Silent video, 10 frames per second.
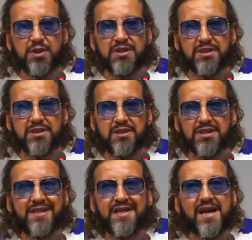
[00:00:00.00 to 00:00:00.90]
That
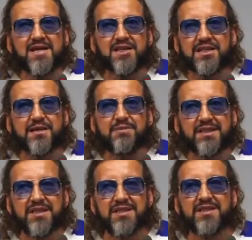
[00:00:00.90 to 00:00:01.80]
means you
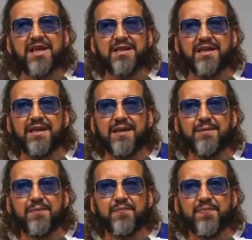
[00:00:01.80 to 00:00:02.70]
lose
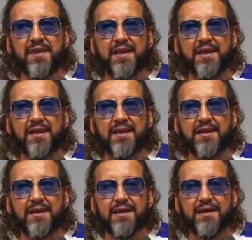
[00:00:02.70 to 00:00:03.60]
self-consciousness.
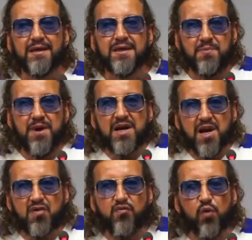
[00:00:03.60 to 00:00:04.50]
You does not
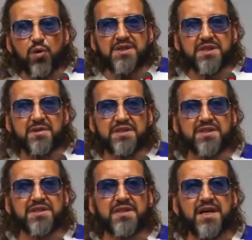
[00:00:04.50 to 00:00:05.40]
exist as the
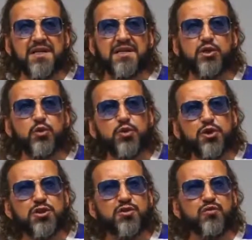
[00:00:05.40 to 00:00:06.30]
self-consciousness
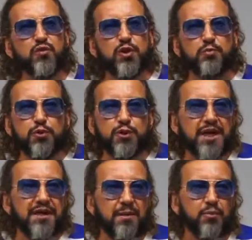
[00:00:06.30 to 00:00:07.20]
form.
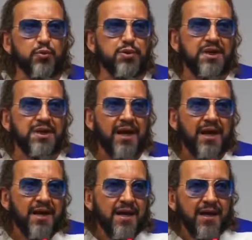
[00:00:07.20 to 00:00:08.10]
For
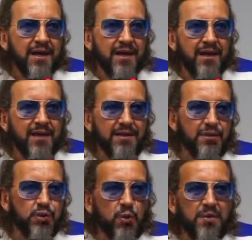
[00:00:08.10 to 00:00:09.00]
example, I
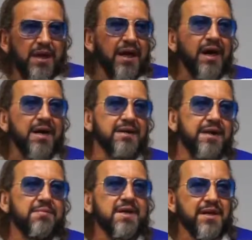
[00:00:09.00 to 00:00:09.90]
could appear at the
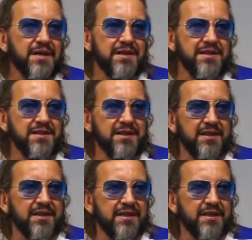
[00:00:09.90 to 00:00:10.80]
100
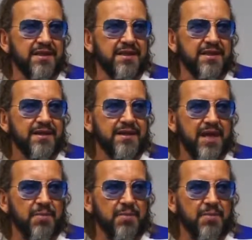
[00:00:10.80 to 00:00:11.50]
billionth dimension,